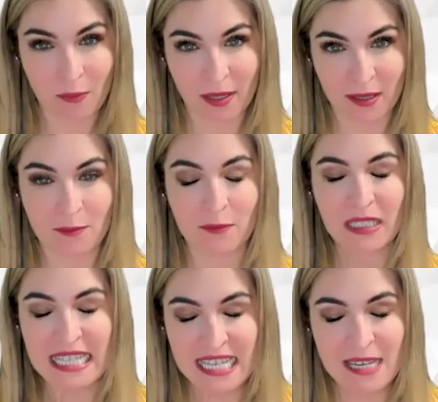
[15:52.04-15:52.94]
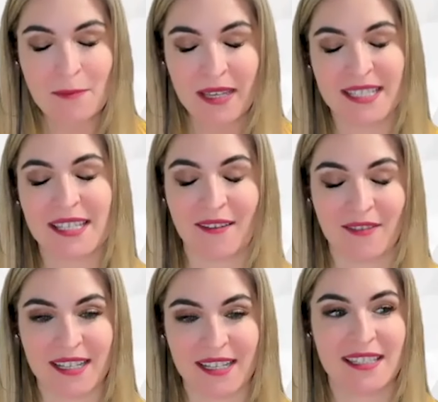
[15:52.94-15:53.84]
big key piece of
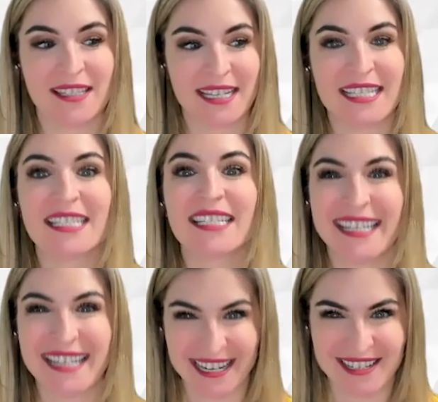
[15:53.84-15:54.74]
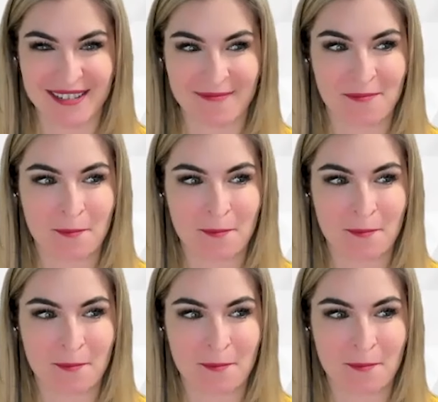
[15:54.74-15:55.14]
this is connection.